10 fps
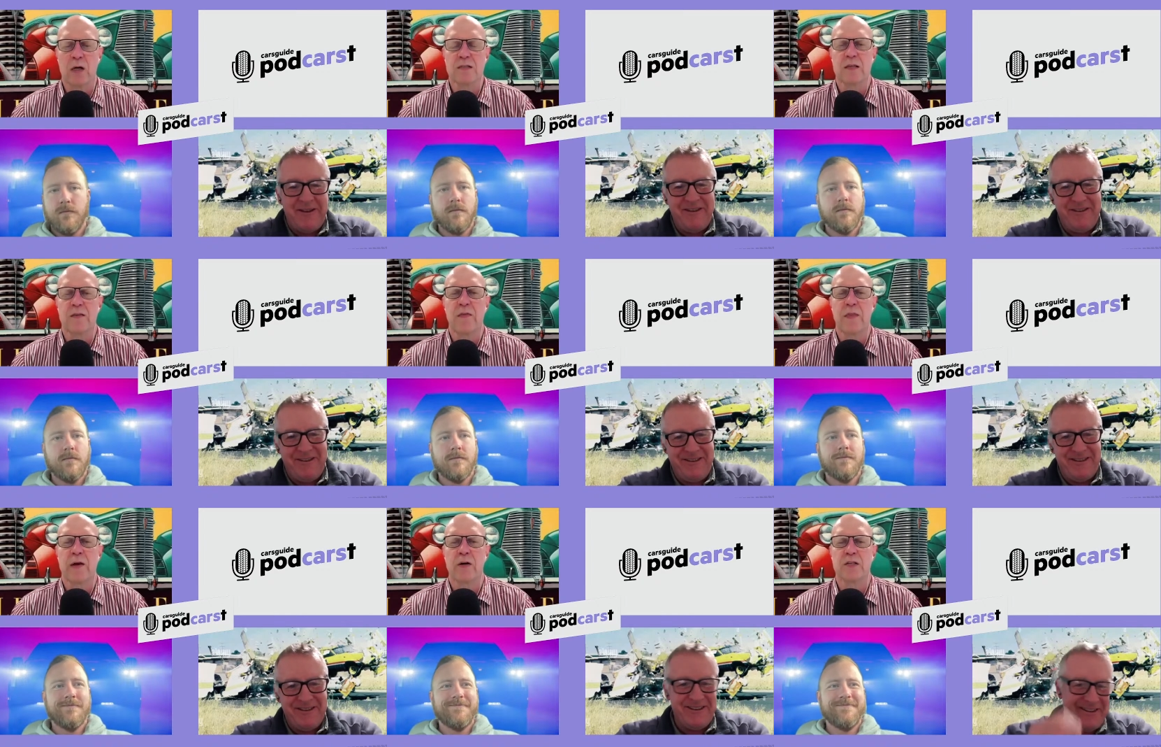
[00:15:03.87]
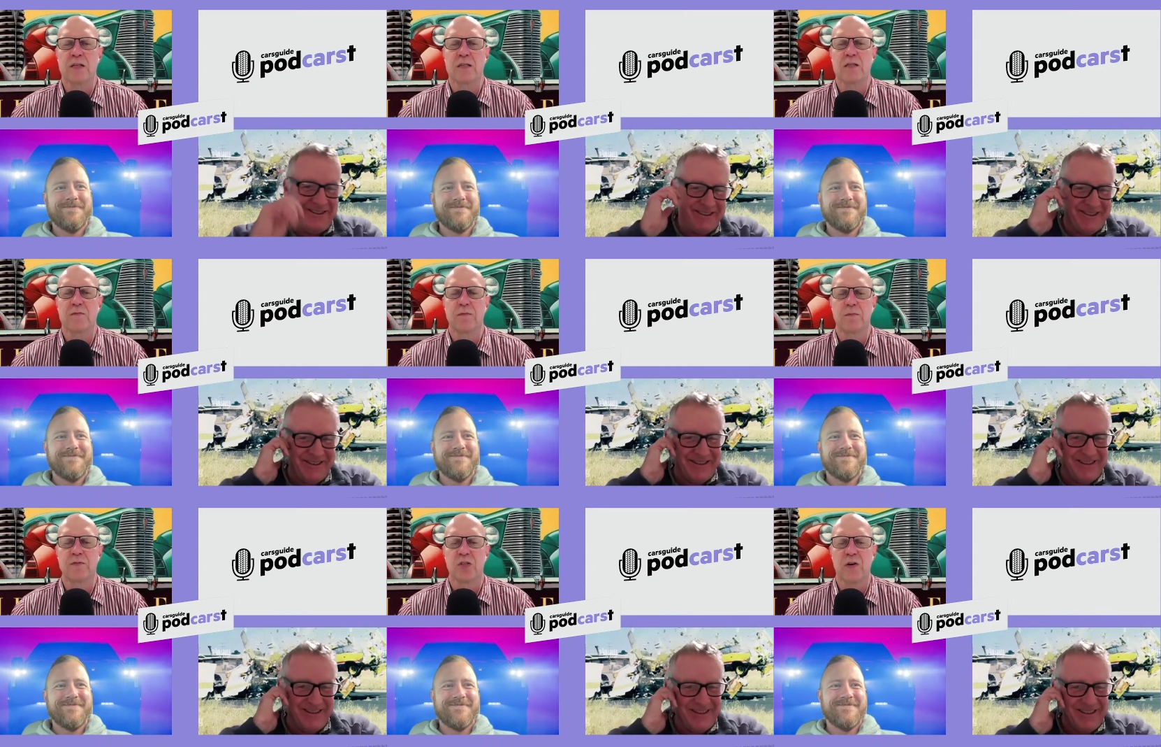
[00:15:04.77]
Speaker 1: ones, and then there are just
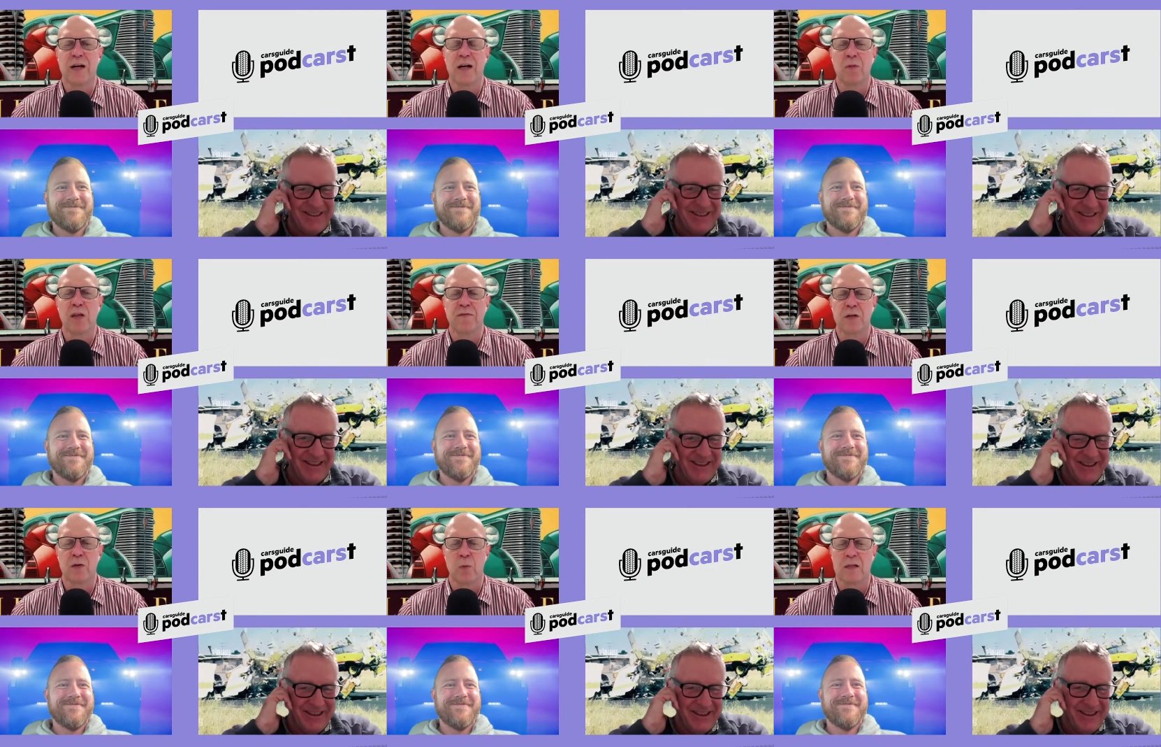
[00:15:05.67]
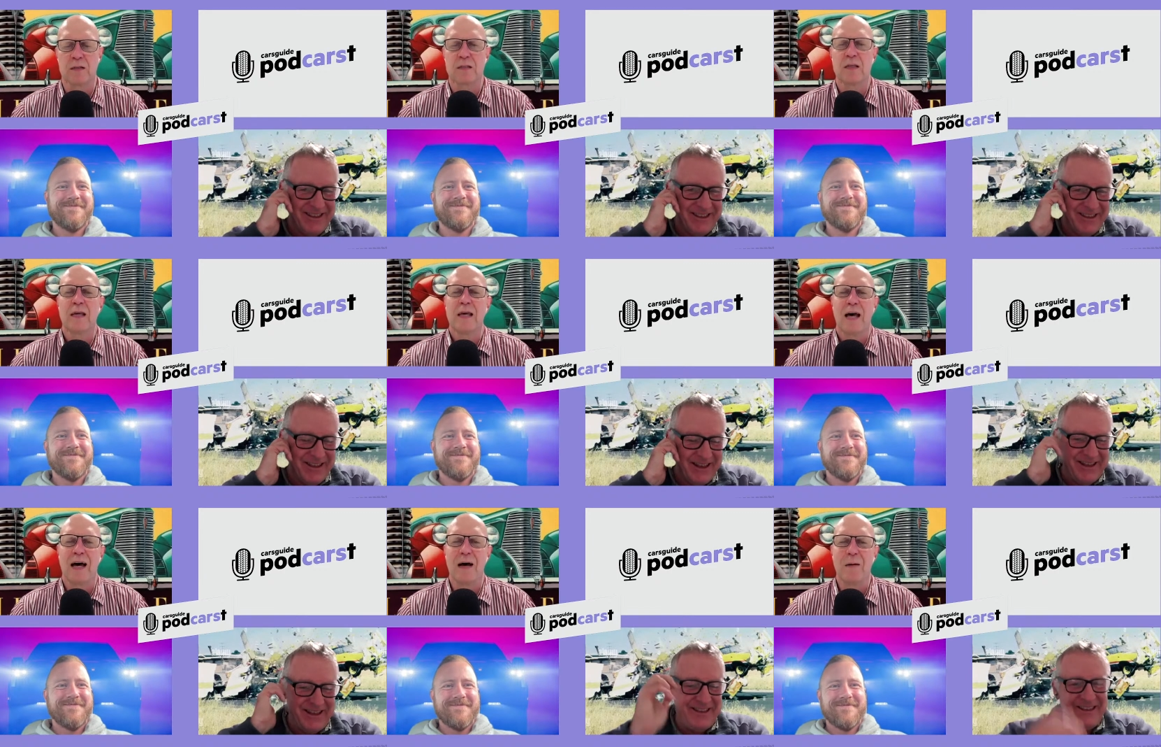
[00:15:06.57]
straight up left field ones.
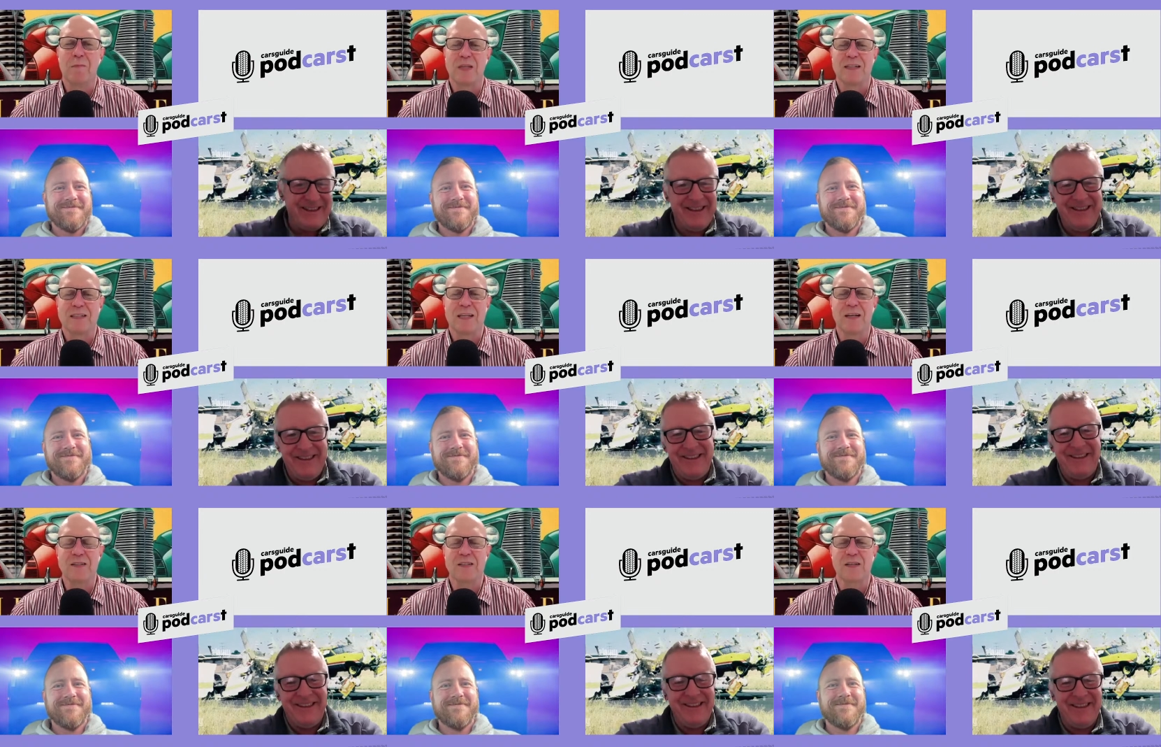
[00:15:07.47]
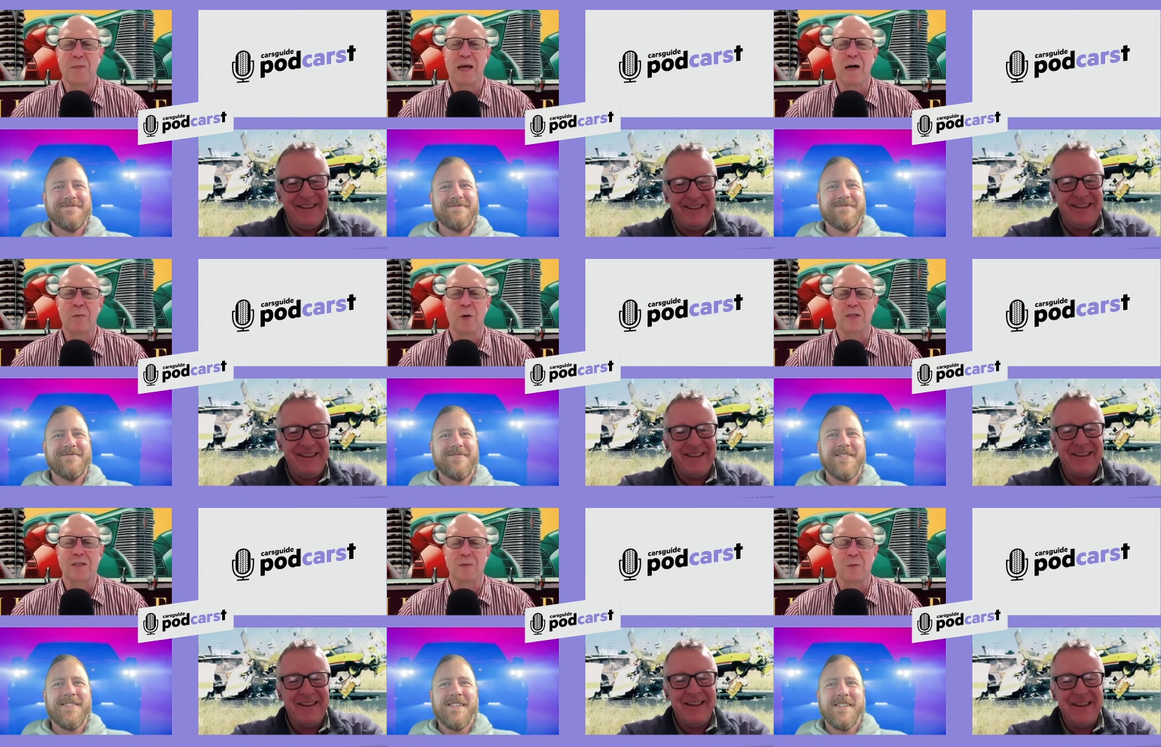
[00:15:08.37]
Uh, tell us about
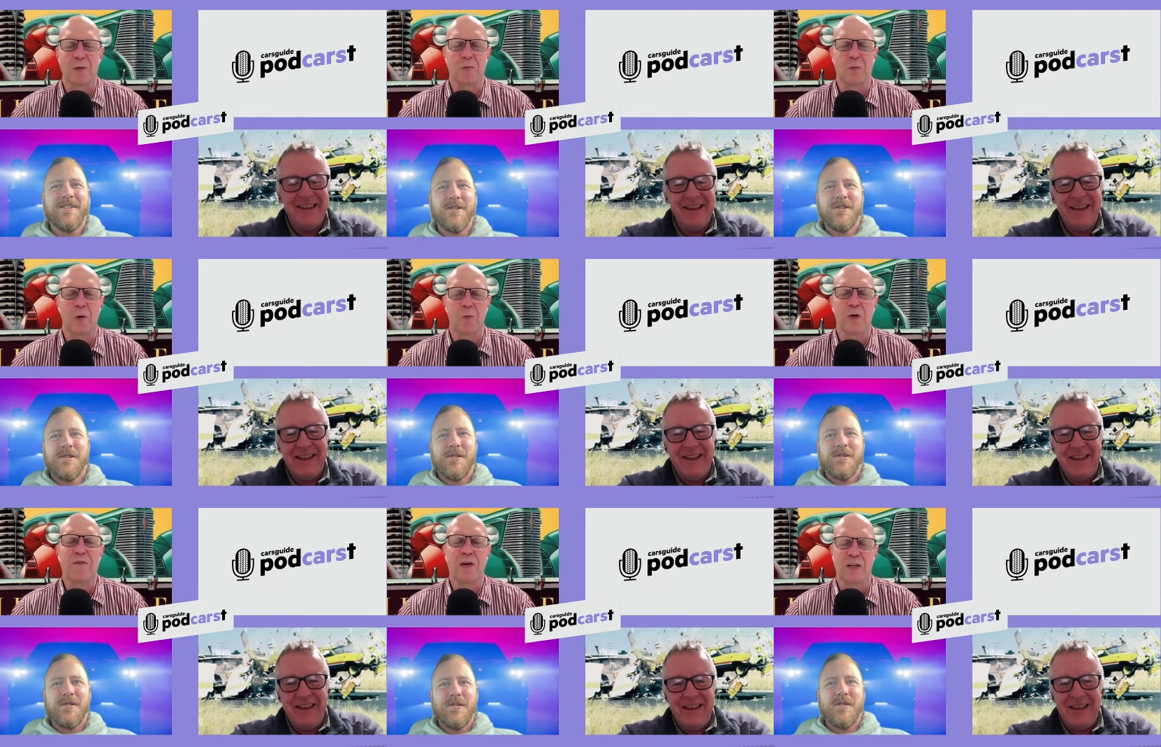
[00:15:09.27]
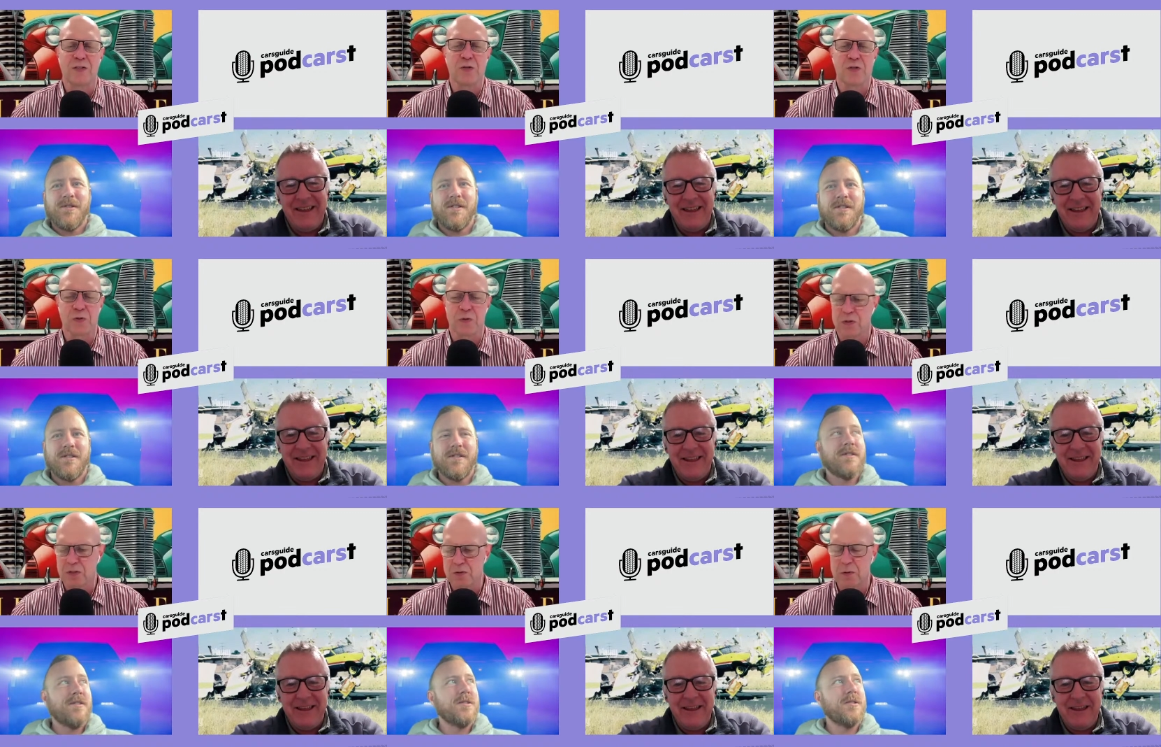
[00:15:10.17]
what what what we've had a news story
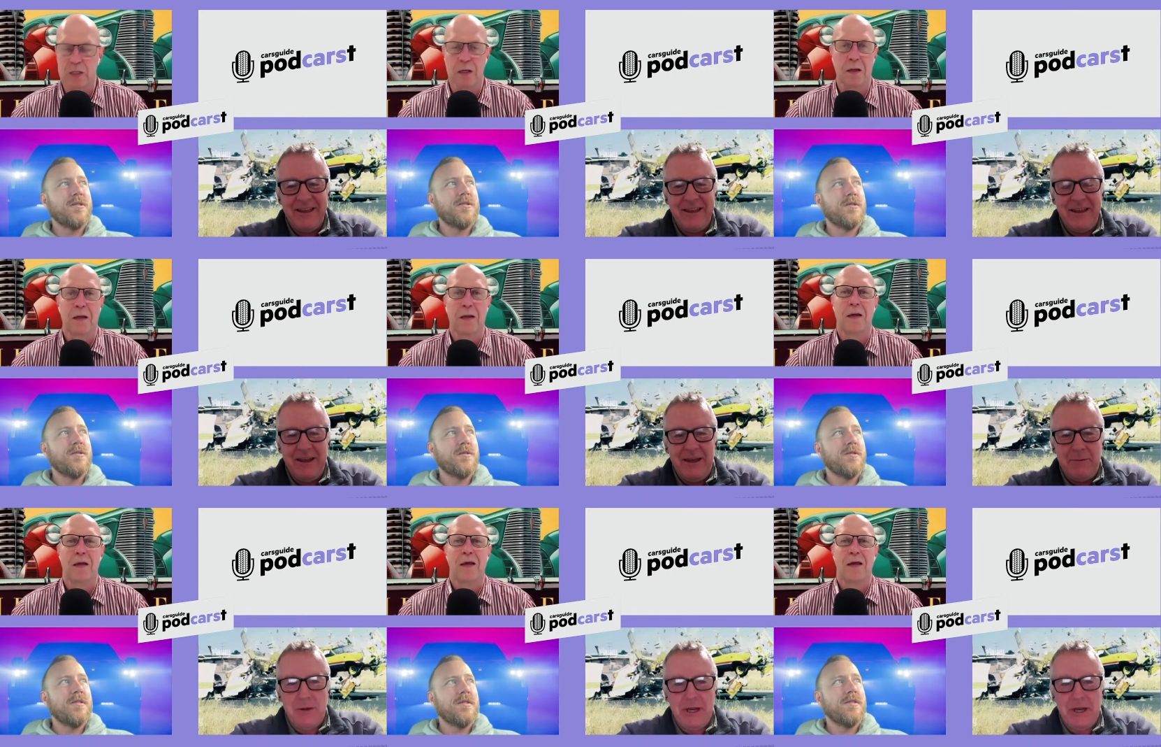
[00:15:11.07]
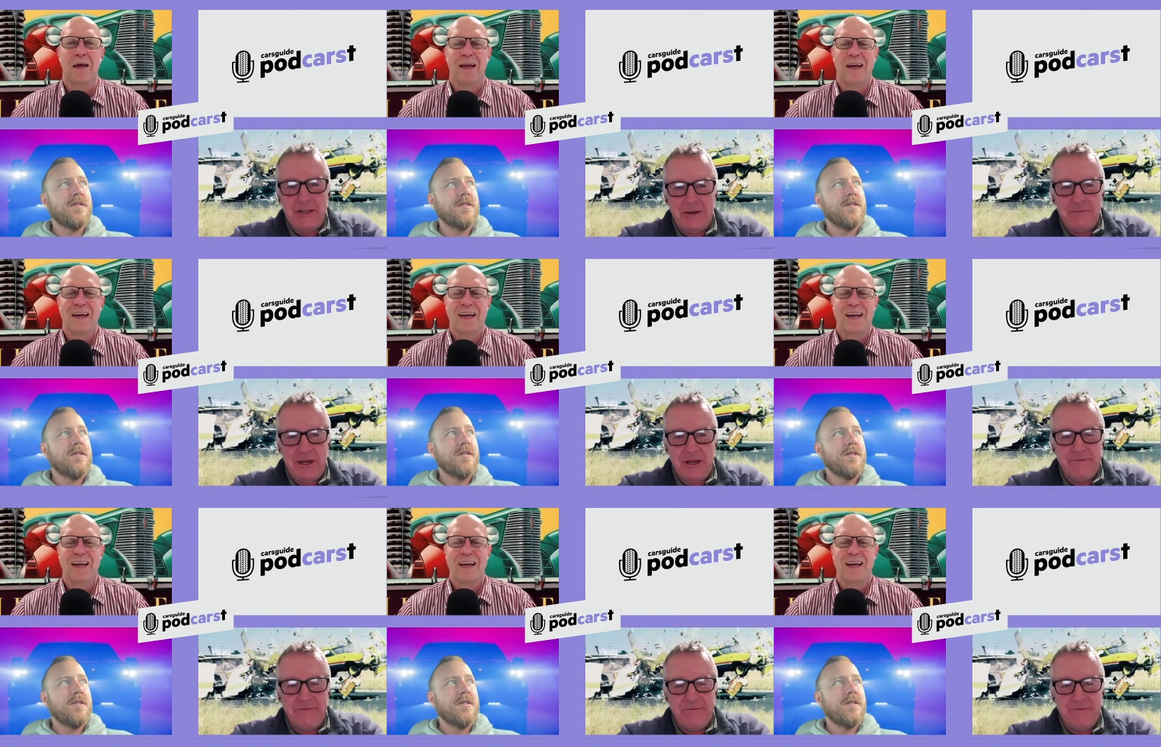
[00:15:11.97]
on this week
Speaker 2: mate. Um, our